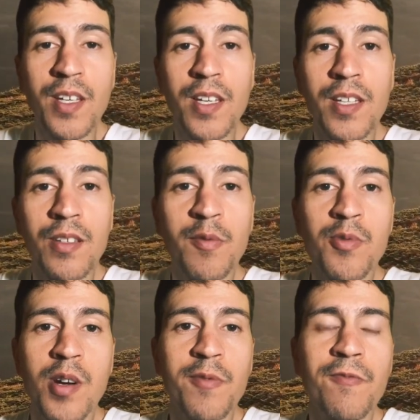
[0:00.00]
And if
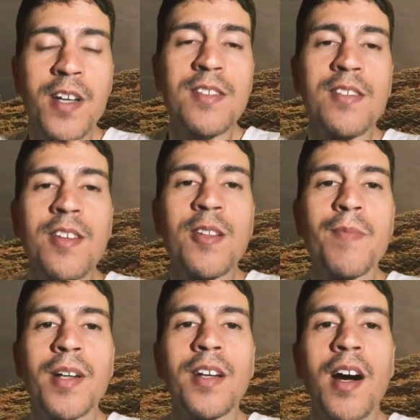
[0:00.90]
you are fascinated
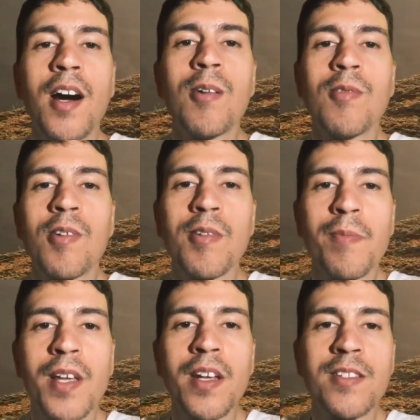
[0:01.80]
by how our
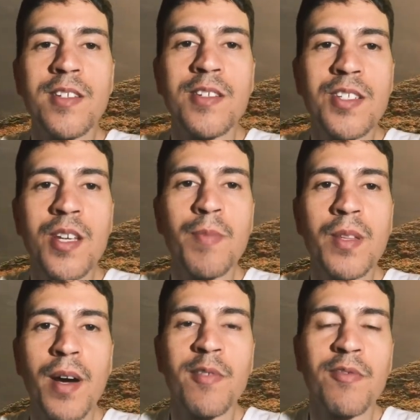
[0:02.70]
planet is
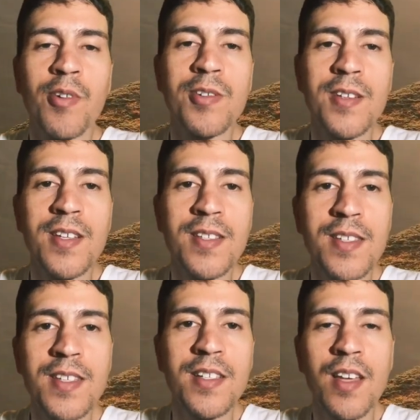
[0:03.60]
shaped by forces
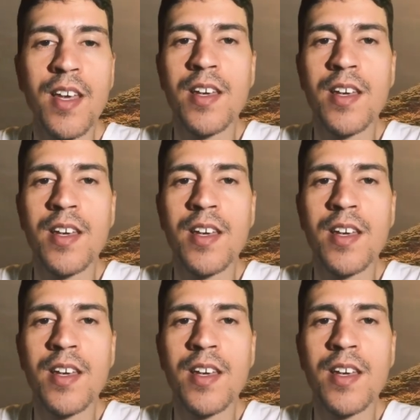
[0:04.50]
unseen,